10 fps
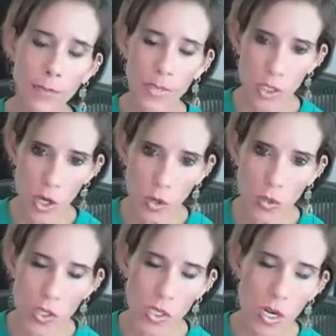
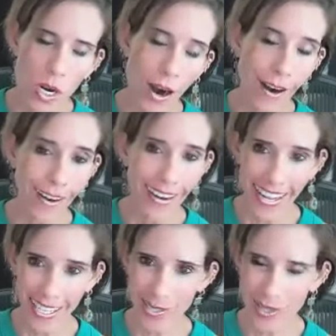salts are
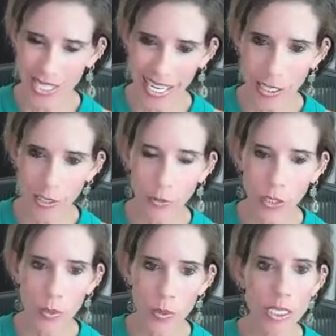enhanced with scalar
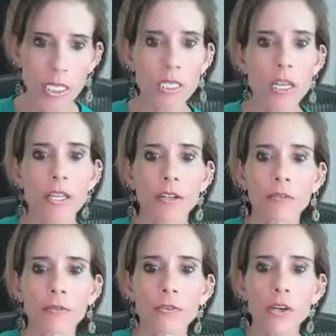frequencies.
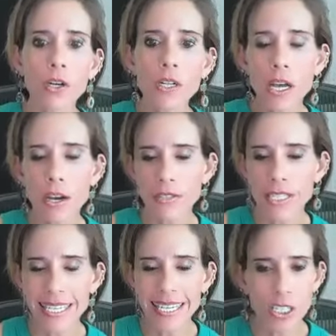They're full of
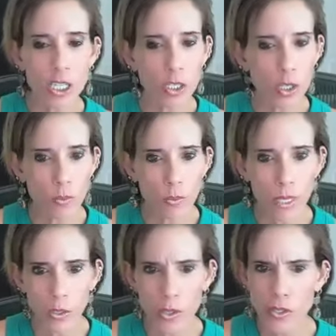62
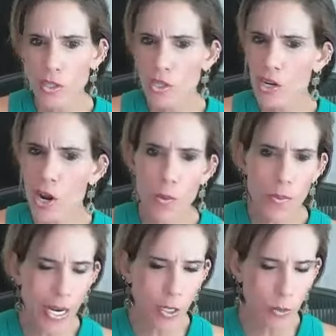minerals, no
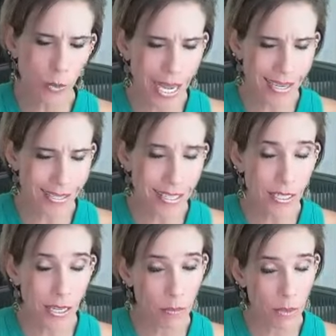microplastics
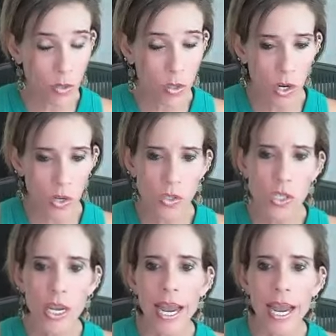like most salts,